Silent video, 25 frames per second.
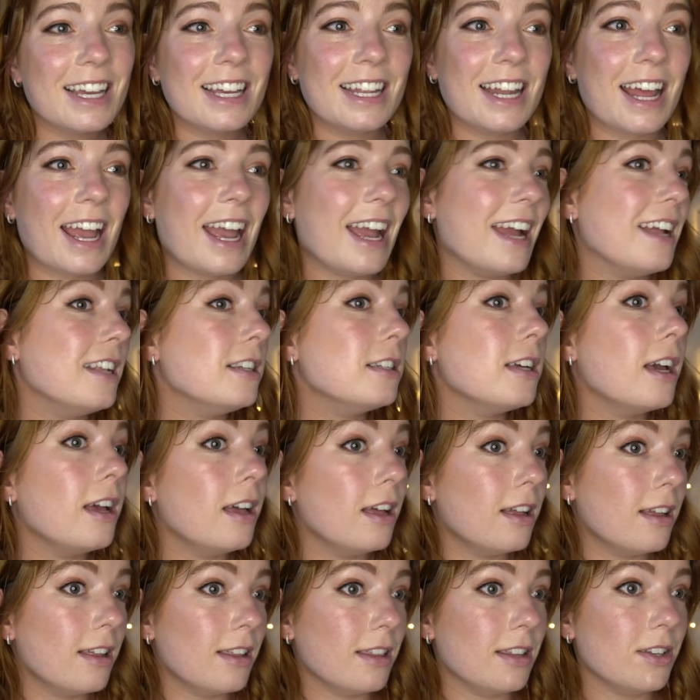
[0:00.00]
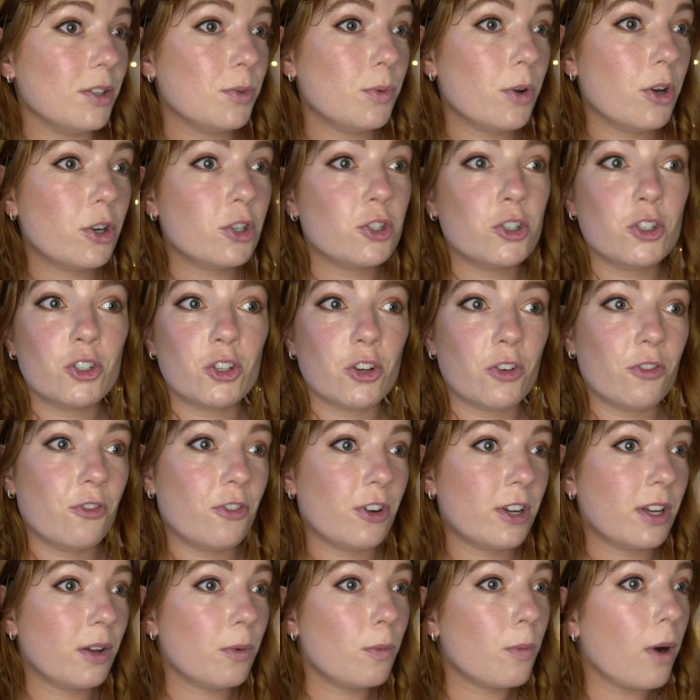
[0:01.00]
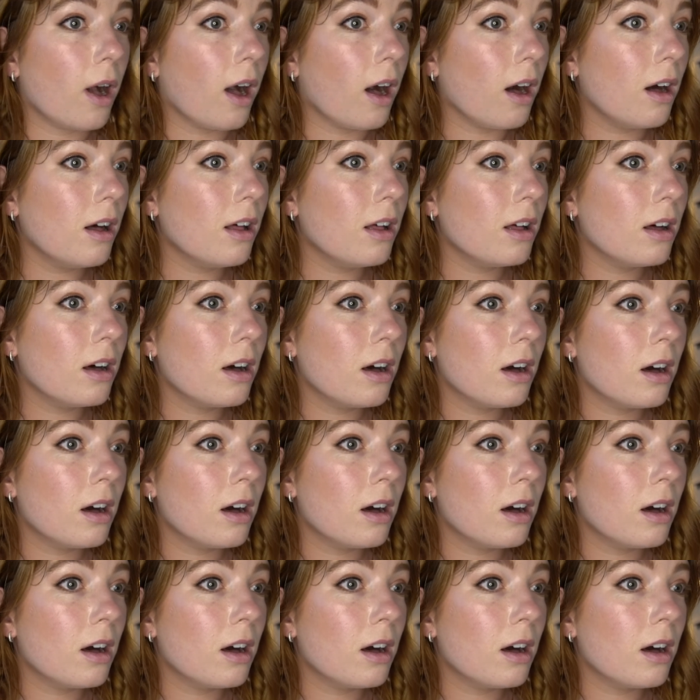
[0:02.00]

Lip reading: in hand, this worked so freaking well.